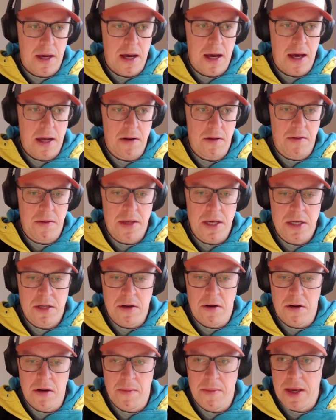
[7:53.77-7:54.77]
And on this
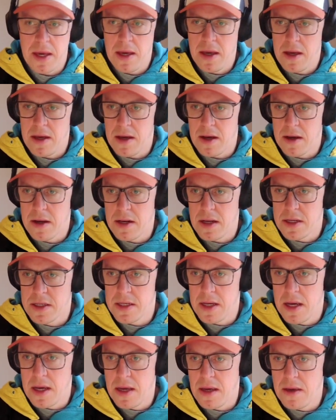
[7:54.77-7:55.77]
column here, I'm going to
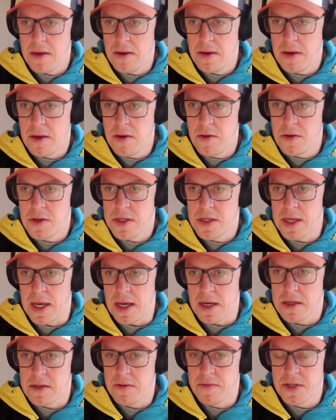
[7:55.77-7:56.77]
say use
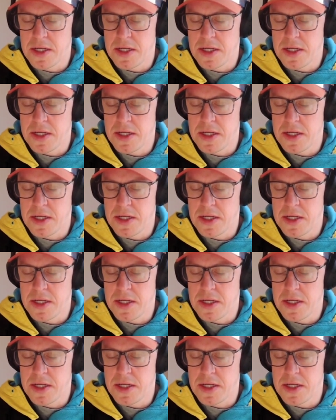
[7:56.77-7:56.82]
6.